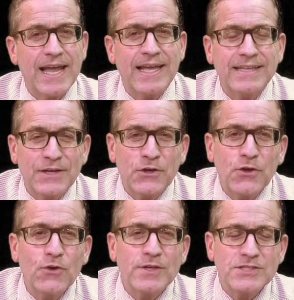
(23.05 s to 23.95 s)
and
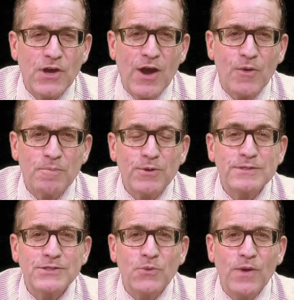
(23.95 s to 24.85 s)
encourage our
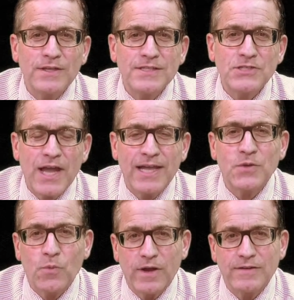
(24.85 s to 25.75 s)
personal wellness
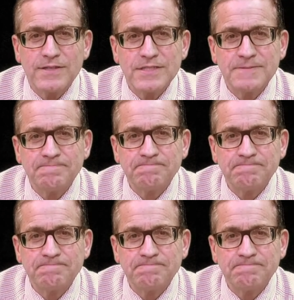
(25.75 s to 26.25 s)
and awareness.